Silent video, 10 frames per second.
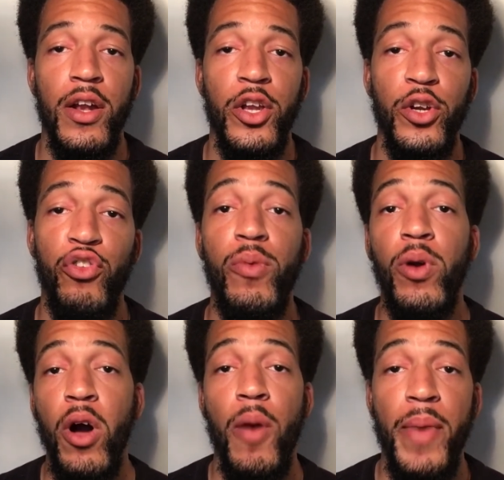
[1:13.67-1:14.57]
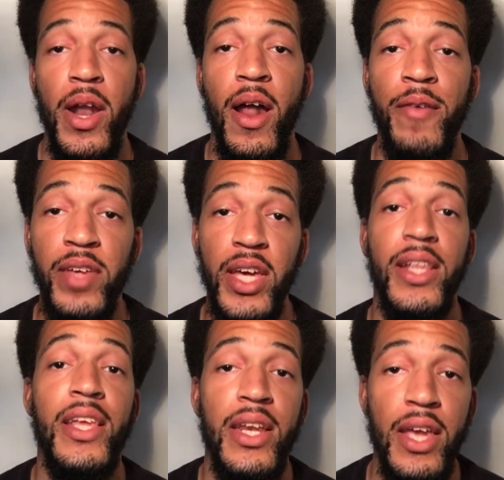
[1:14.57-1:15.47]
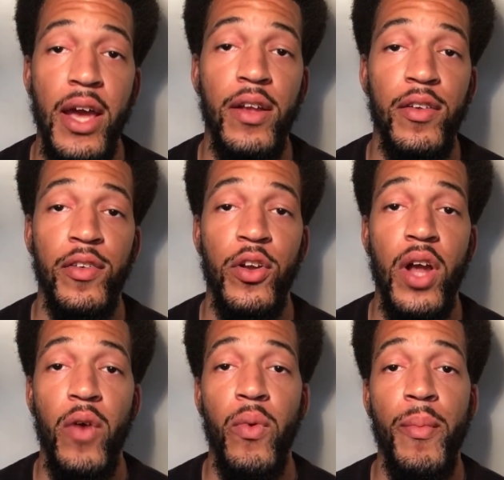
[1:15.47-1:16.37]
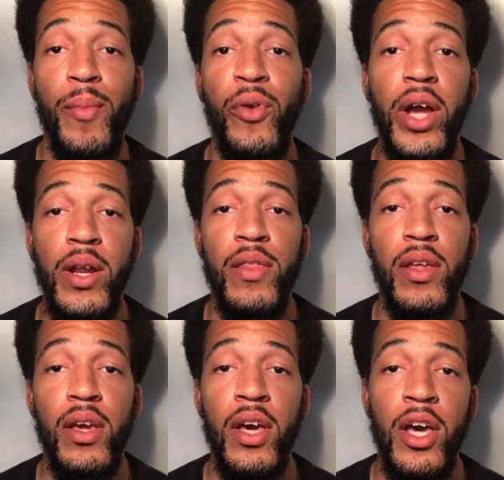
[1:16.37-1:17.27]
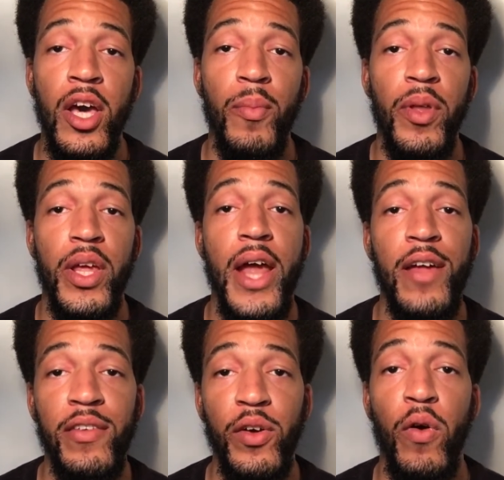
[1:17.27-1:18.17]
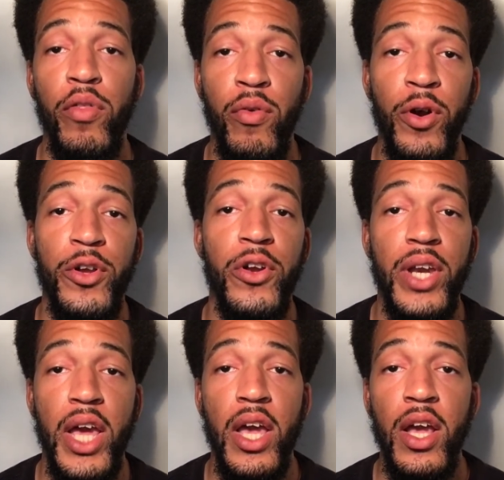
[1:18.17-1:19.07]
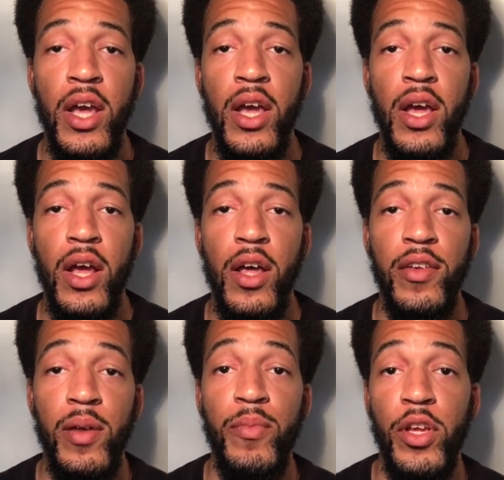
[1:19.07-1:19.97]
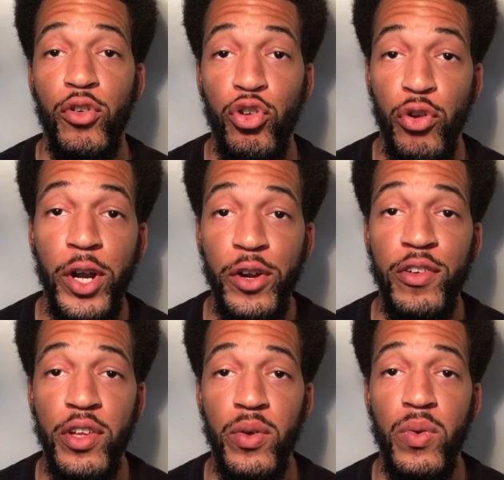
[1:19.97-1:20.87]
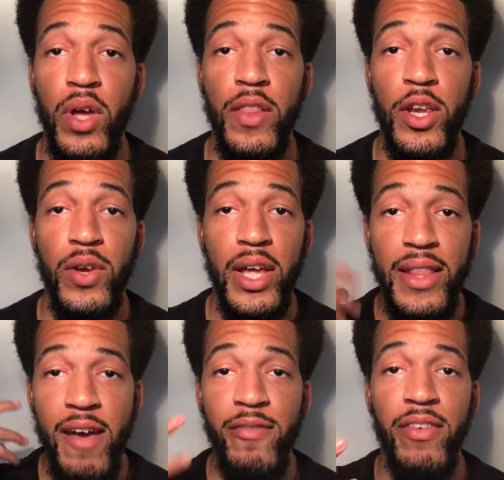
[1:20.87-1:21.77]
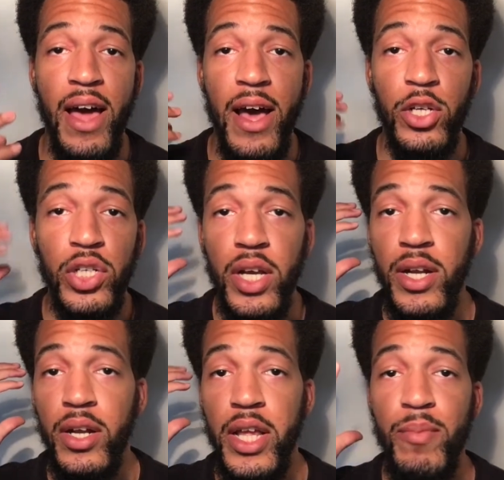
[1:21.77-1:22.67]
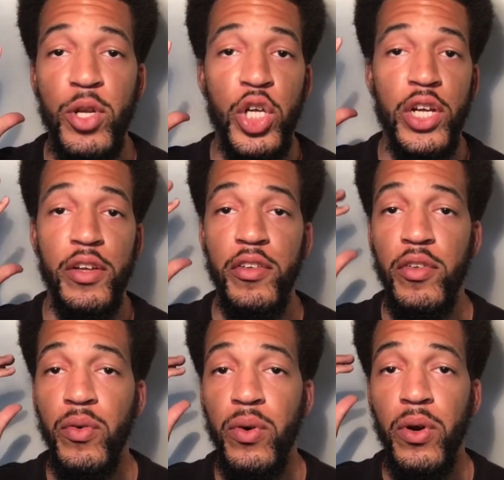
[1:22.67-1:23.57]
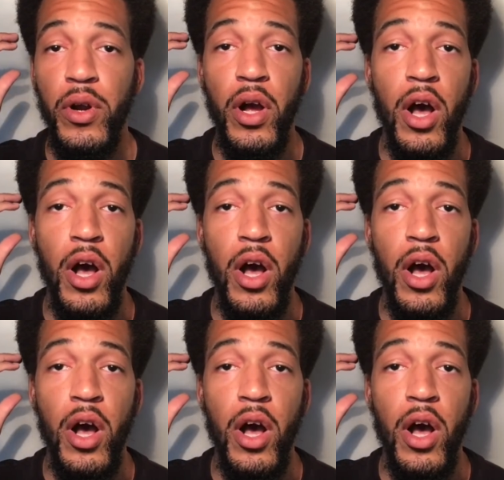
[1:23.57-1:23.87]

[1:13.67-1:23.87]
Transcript: your dream recall may not have kicked in yet, so you're not remembering anything. But then as you go throughout your day, something triggers you, and then you get that flash, and images or